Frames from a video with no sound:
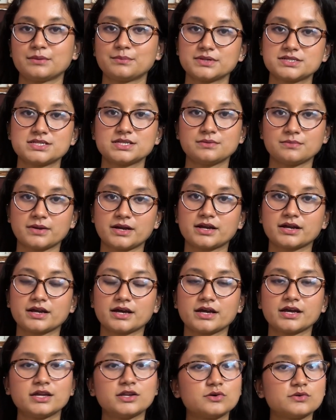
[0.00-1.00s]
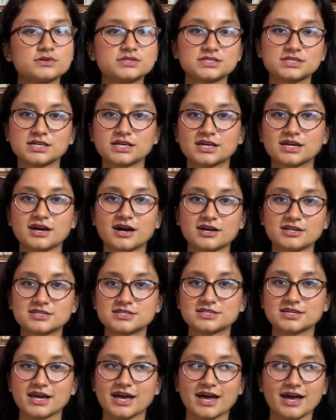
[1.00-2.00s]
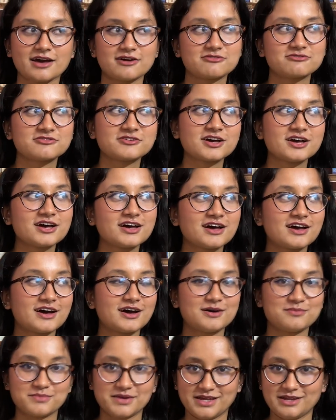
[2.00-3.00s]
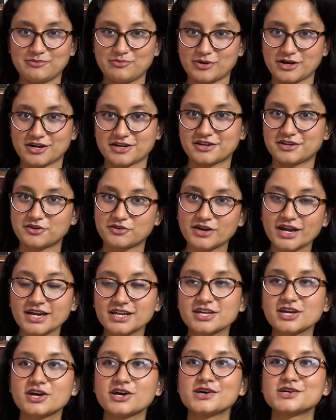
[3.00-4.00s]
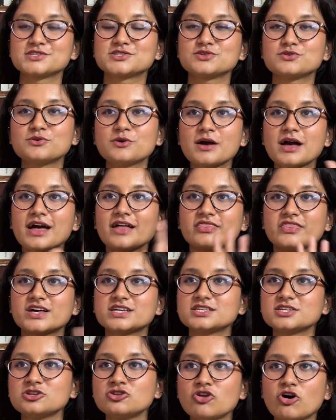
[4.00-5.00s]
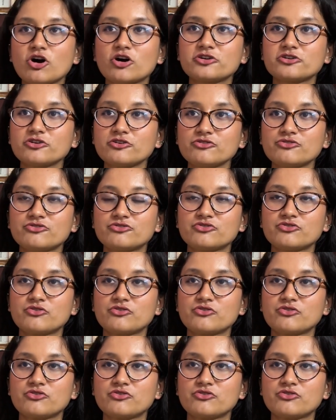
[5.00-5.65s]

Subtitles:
But in America, he knows he can't have a male partner, right? So there's a lot of